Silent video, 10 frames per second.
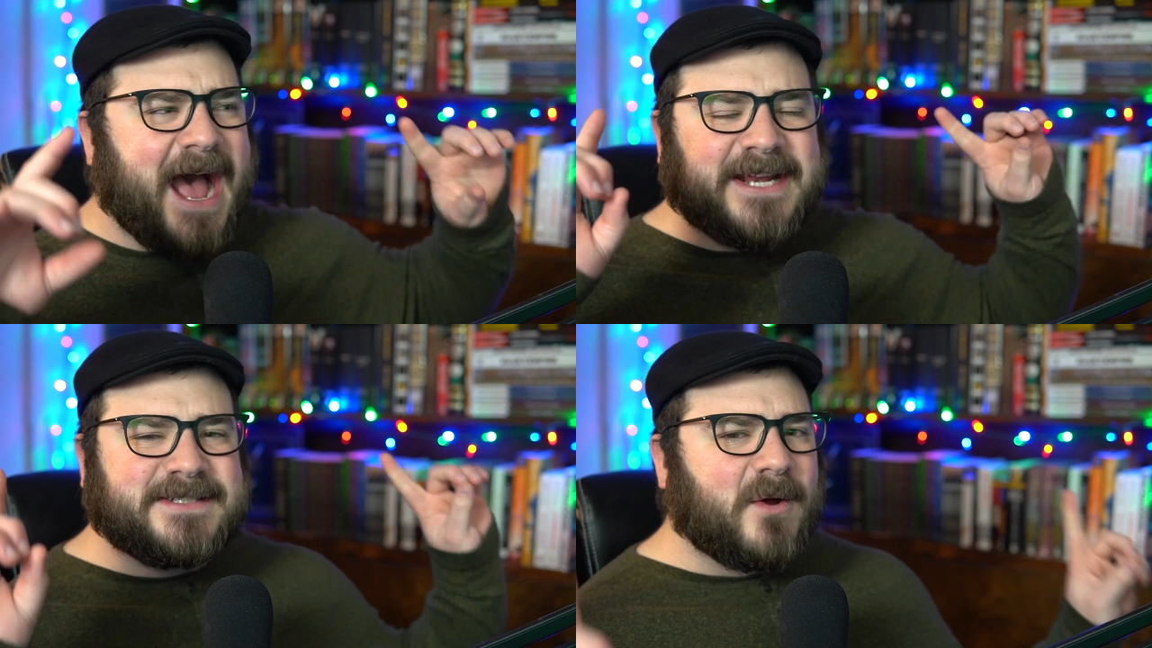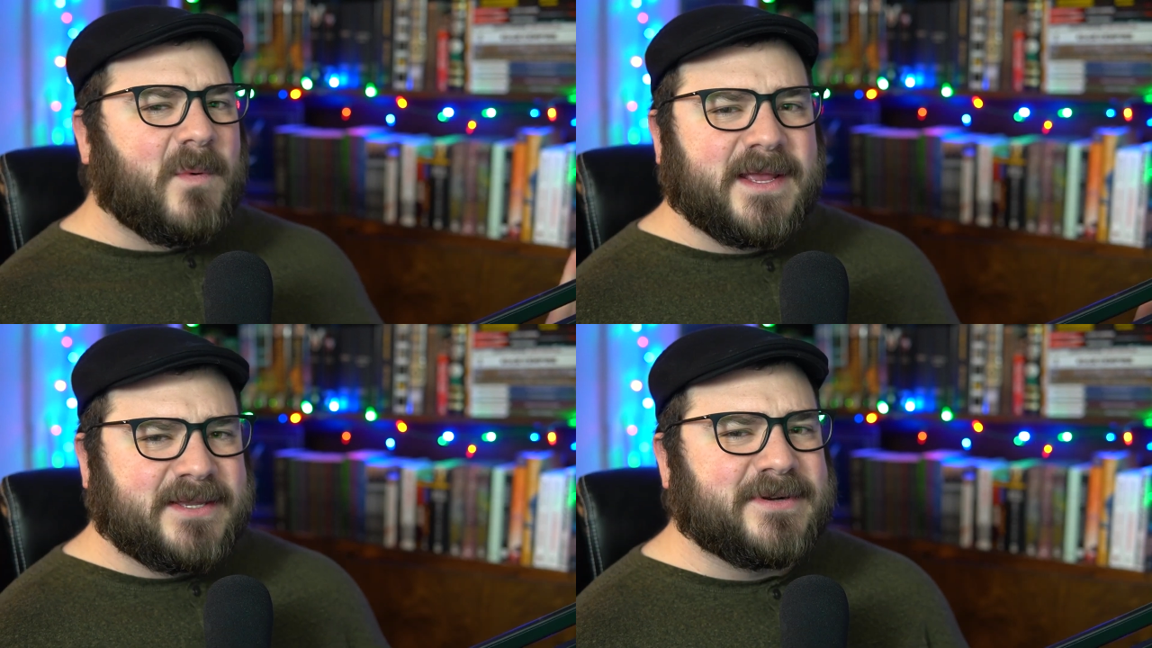I don't
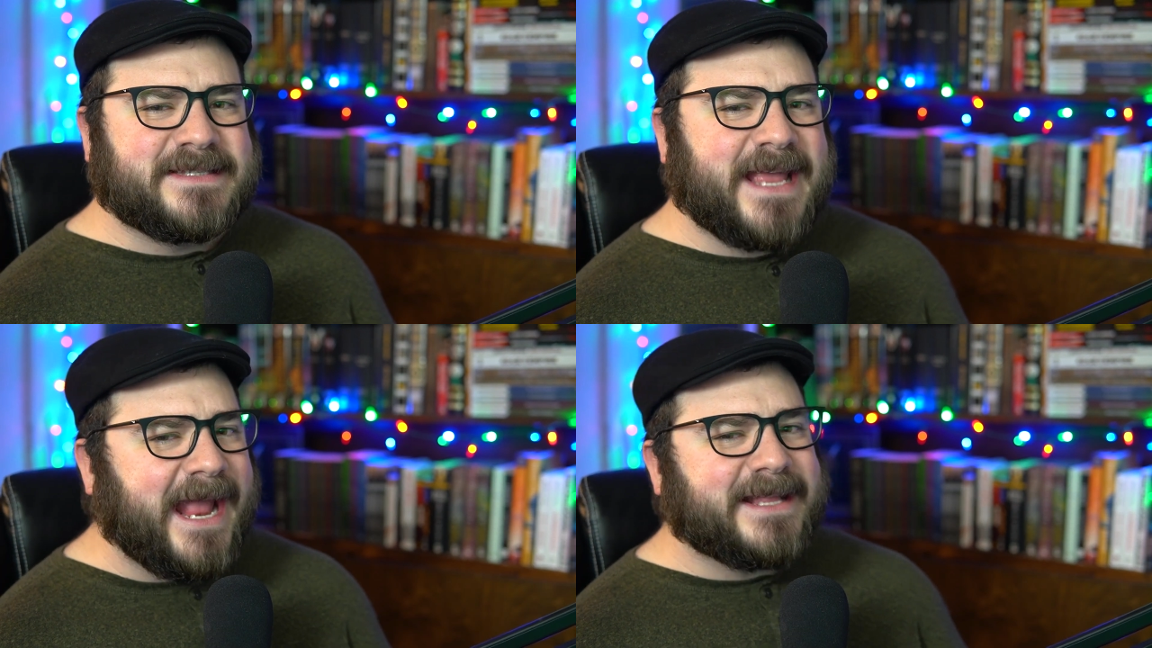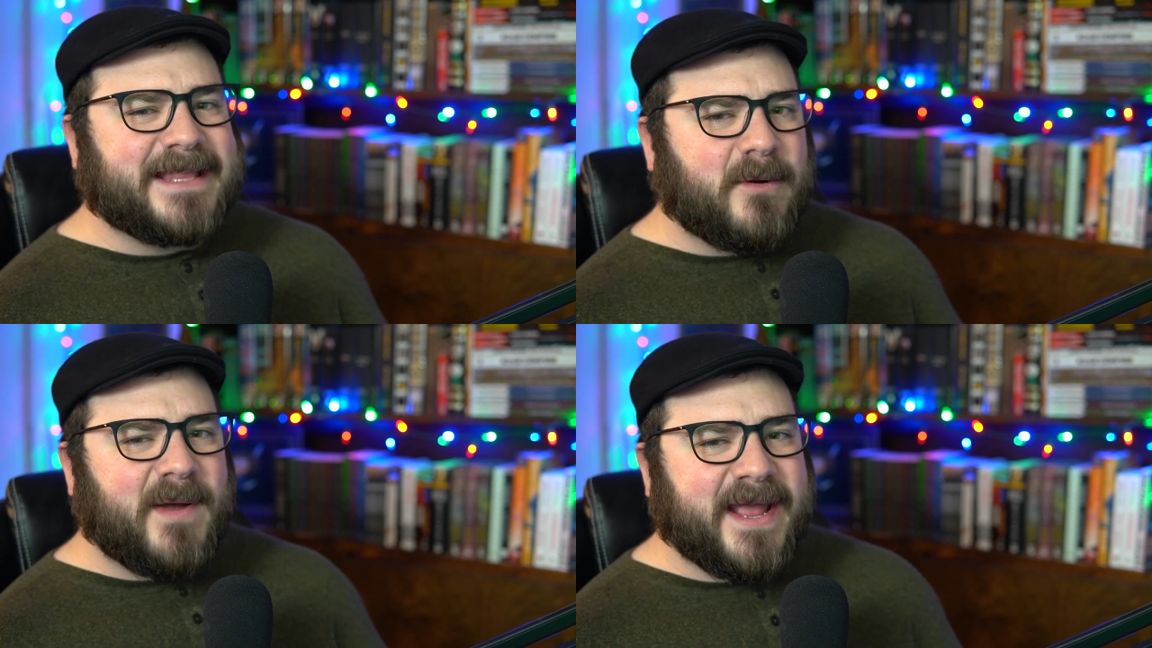want you to take it
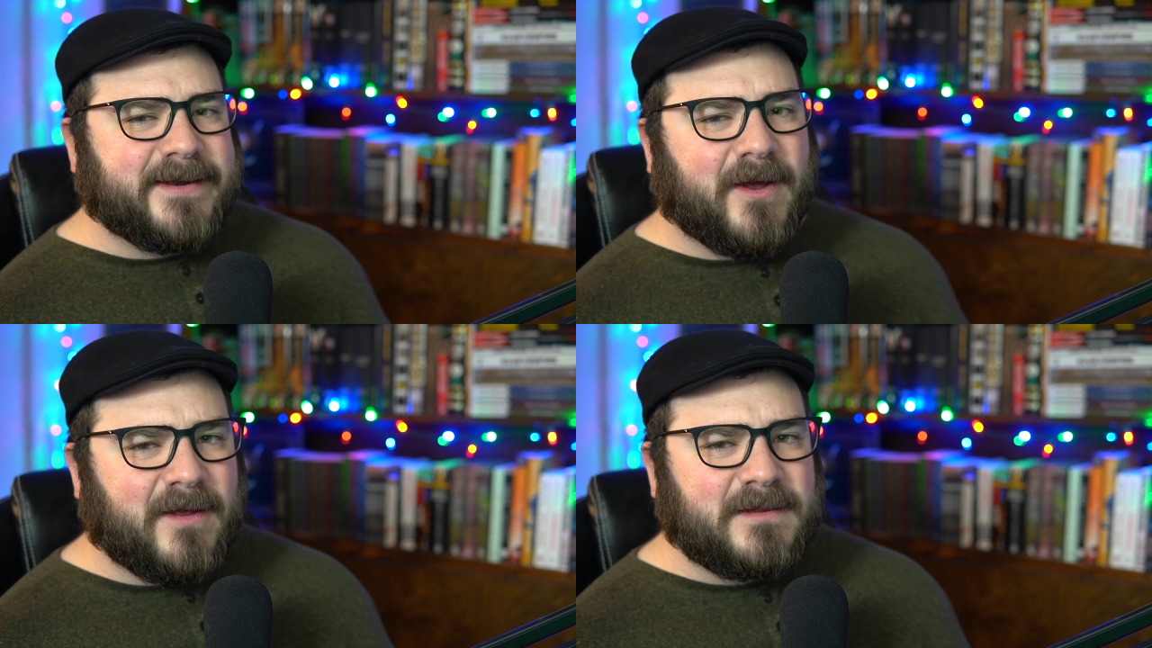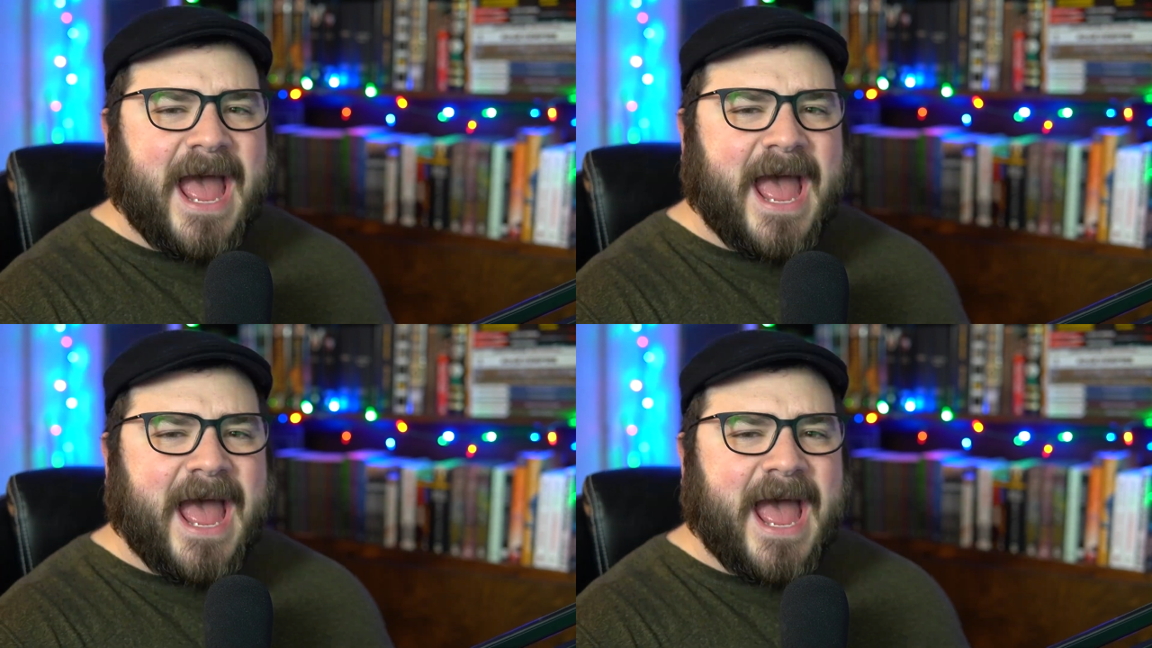that way at all.